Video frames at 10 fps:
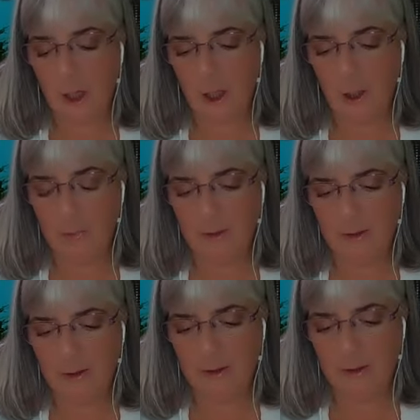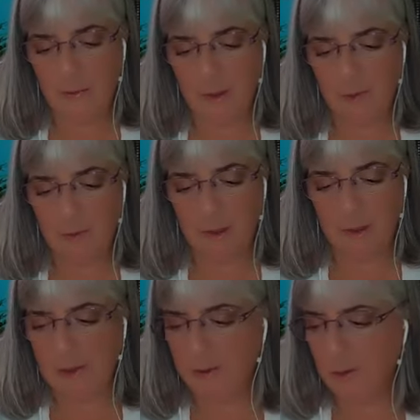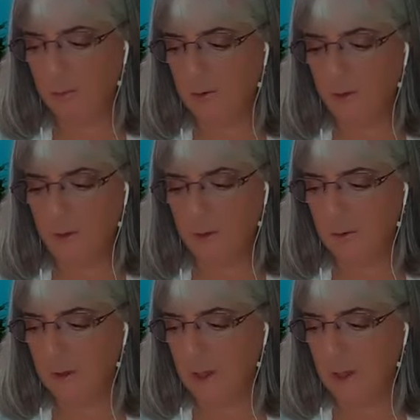As I said in my last episode,